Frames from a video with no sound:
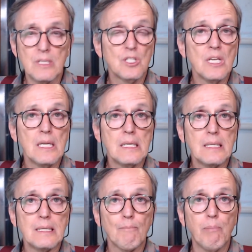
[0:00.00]
We're
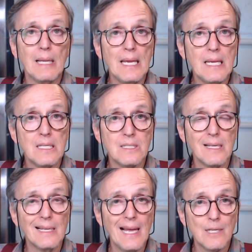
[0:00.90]
seeing planes
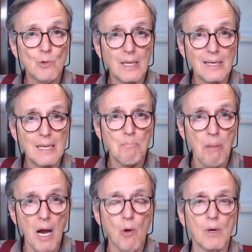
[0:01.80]
electrically
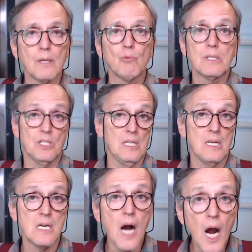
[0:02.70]
powered. We're
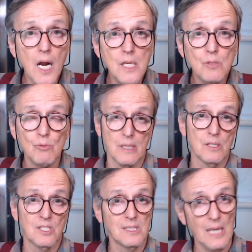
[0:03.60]
seeing cars.
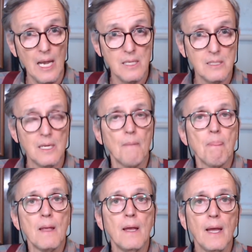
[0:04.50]
There's
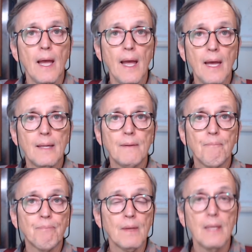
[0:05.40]
Tesla,
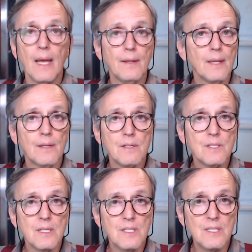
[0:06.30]
and then
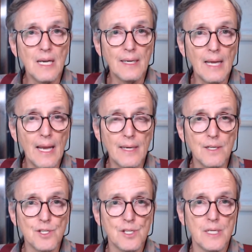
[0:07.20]
there's the sun
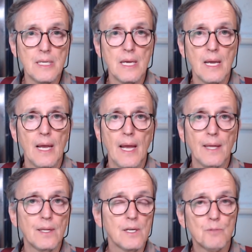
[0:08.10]
energy.
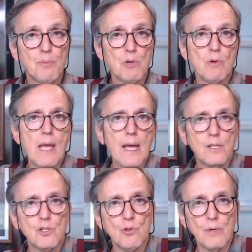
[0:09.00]
And there's Bill
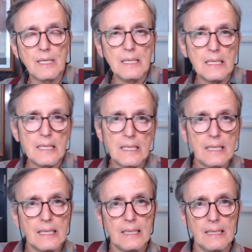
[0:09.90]
Gates doing
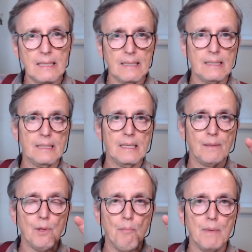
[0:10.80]

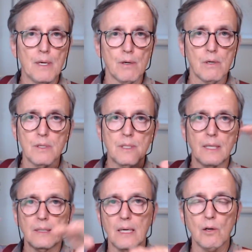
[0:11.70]
the mirrors
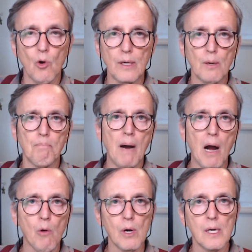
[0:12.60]
that are going to
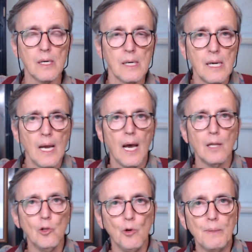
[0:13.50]
power
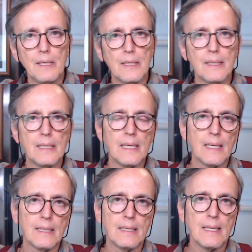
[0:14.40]
aluminum
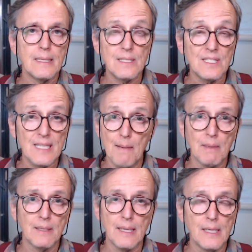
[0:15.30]
and
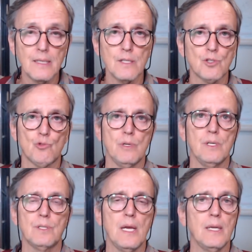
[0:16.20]
cement
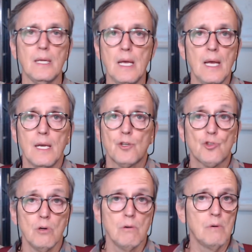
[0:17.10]
industries. And
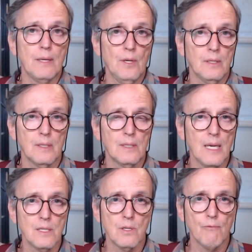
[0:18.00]
so I think the
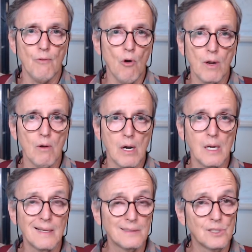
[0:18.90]
days of oil
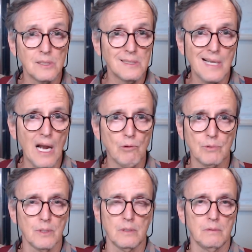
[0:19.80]
are just
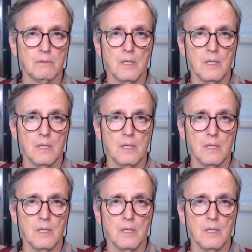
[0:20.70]
counted.